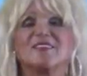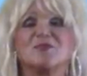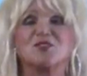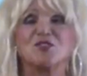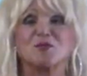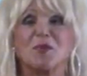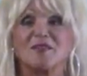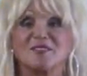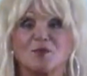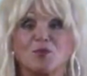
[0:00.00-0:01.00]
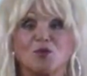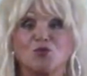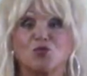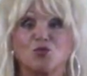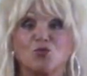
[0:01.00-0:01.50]
as much as
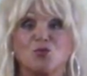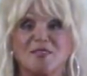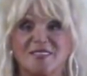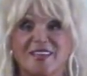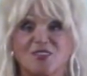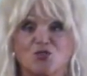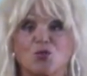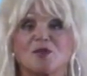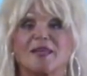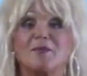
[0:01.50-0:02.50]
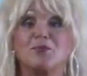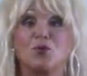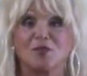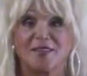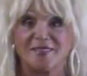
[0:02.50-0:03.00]
possible to reschedule
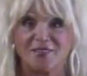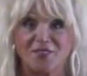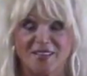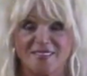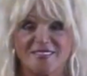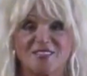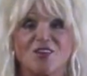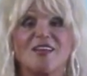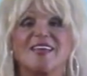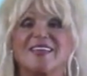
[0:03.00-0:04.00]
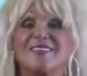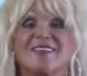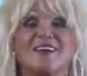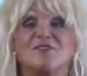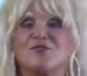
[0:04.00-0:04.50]
important events in
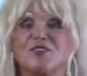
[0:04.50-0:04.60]
love,